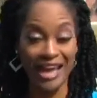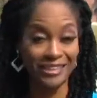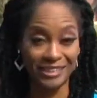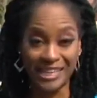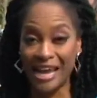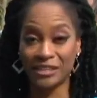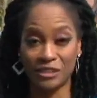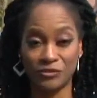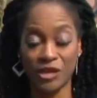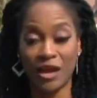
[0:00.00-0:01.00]
and
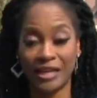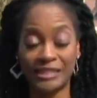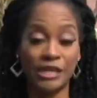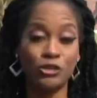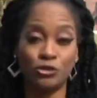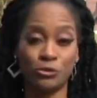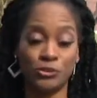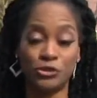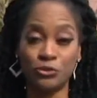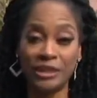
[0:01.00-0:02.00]
detectives continue to
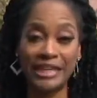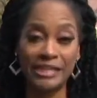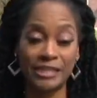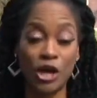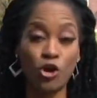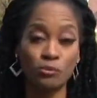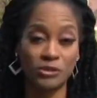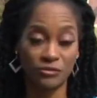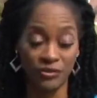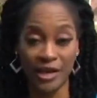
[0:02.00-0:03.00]
pursue leads in hopes
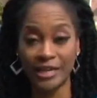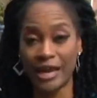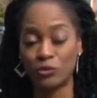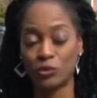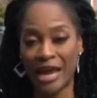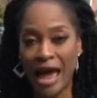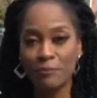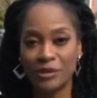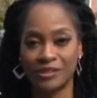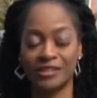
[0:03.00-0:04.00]
of finding out what
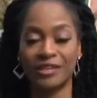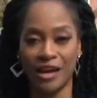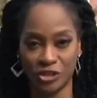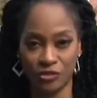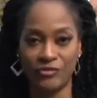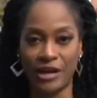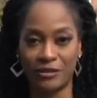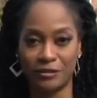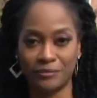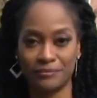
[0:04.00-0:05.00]
happened to Najah
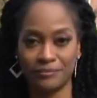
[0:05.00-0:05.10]
Ferrell.